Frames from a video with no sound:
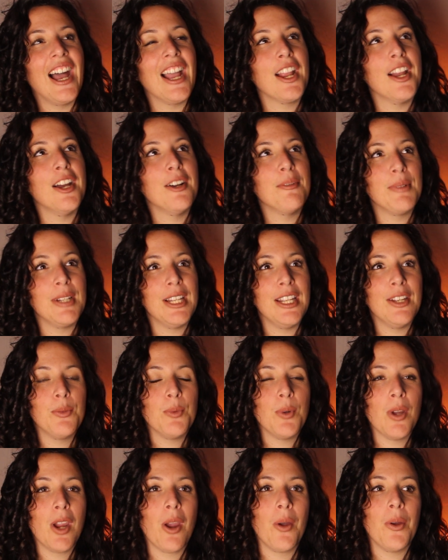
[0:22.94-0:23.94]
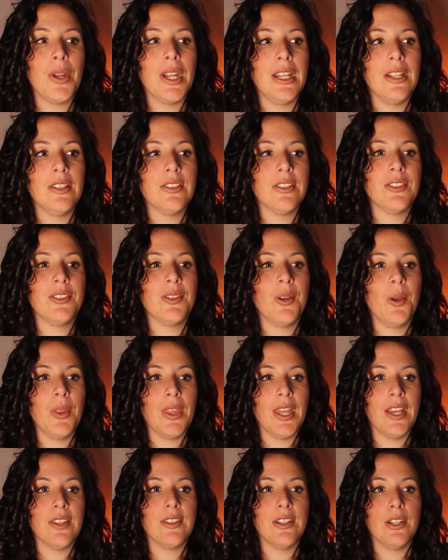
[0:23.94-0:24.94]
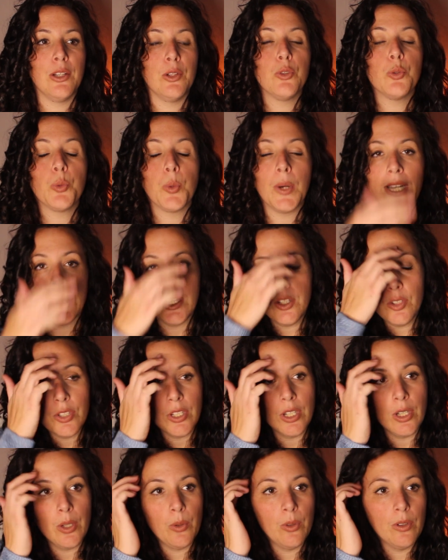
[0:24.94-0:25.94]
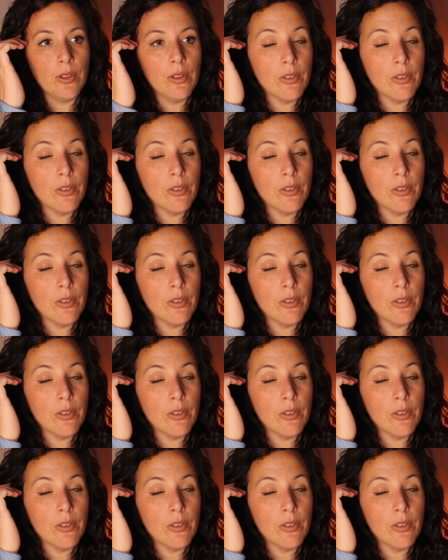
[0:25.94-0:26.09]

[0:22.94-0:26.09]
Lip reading: can't believe we're going into 2022,